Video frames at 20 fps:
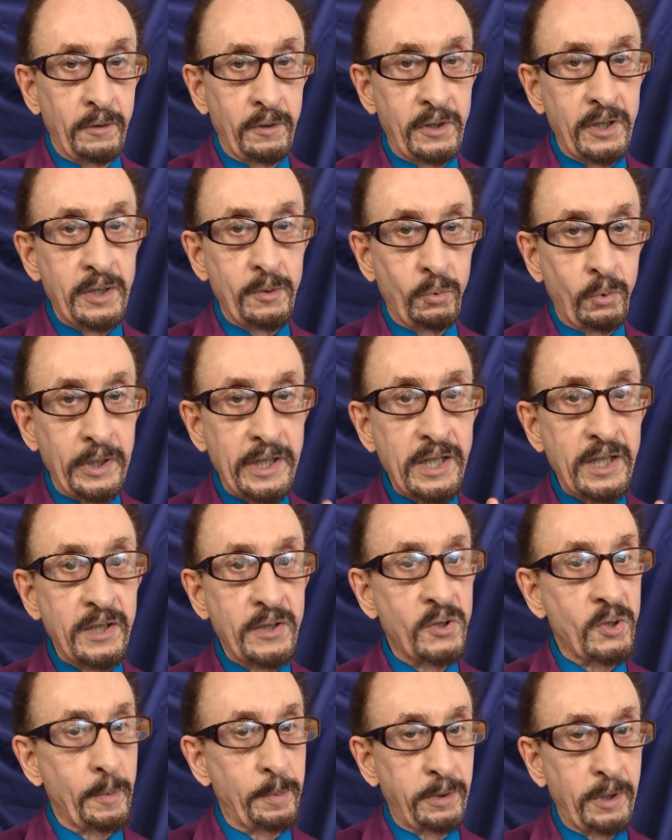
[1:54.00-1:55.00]
The
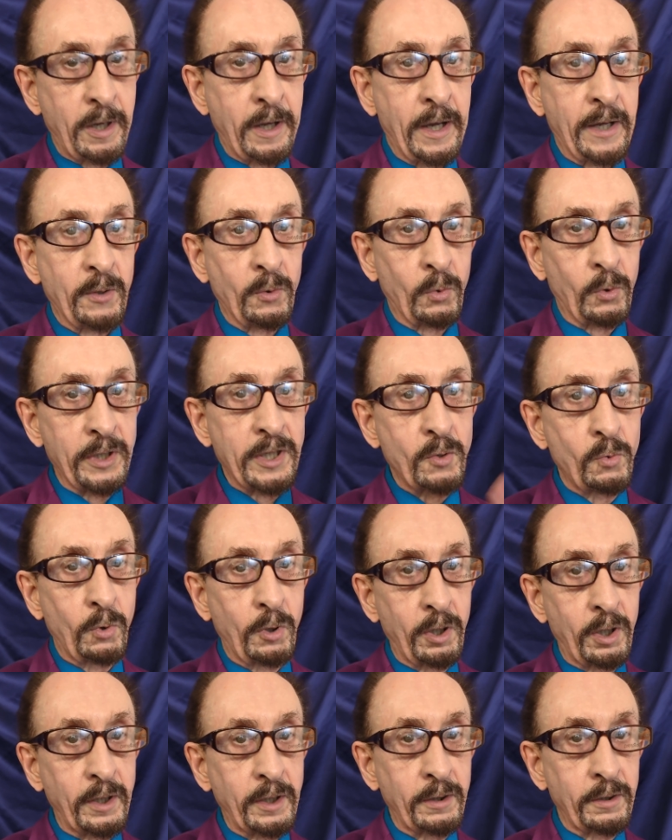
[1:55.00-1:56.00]
re's apply.
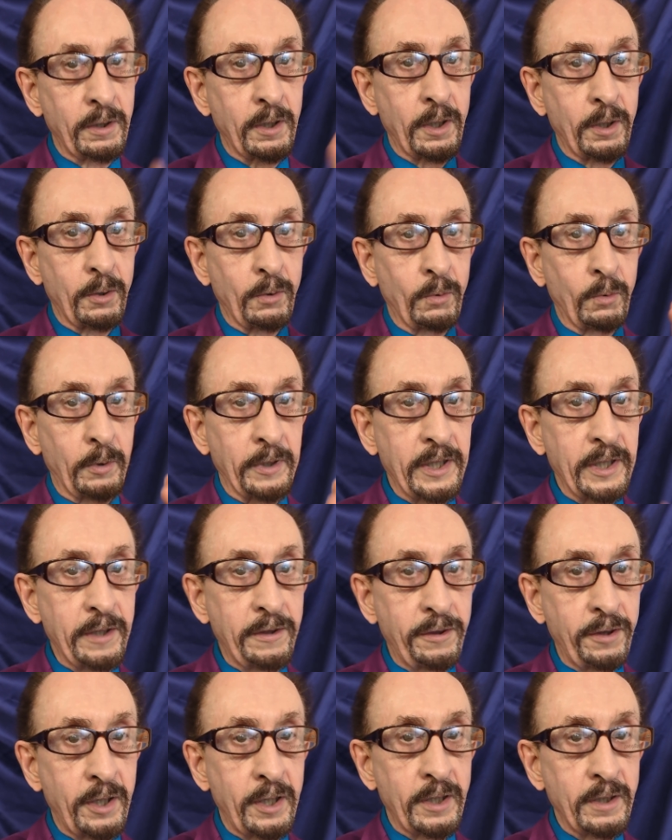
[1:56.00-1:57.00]
Rework,
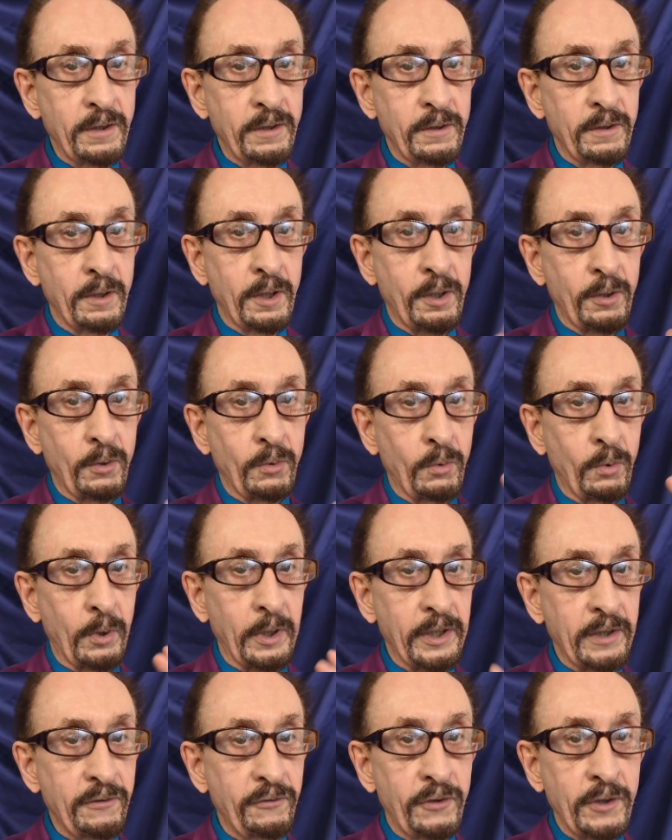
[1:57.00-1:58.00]
rethink,
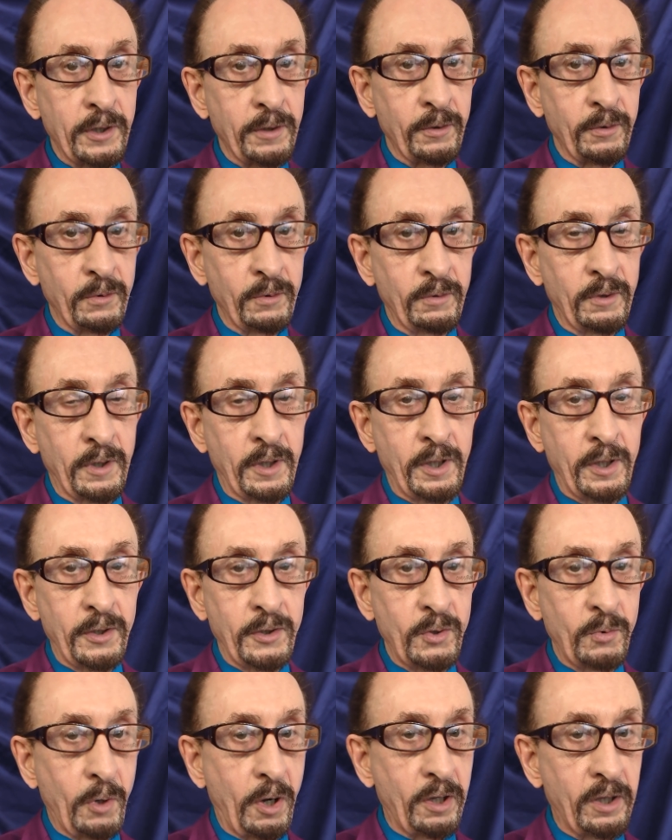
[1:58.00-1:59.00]
review.
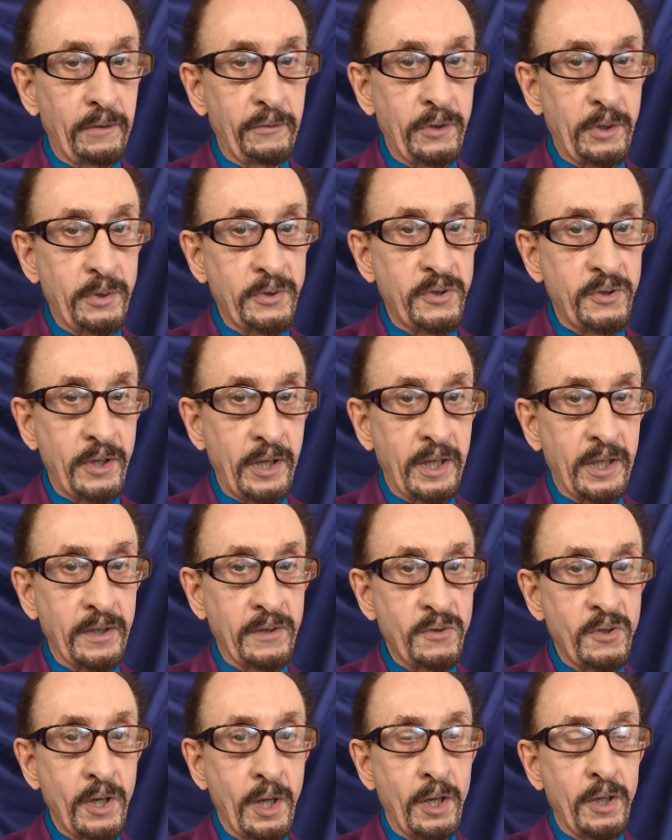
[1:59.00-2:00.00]
Do all of those
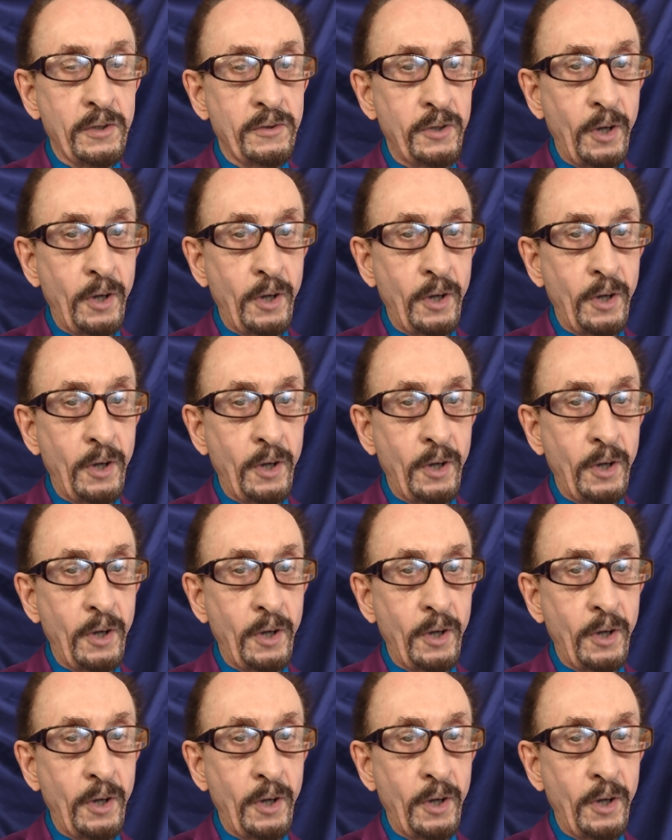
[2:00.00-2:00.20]
things.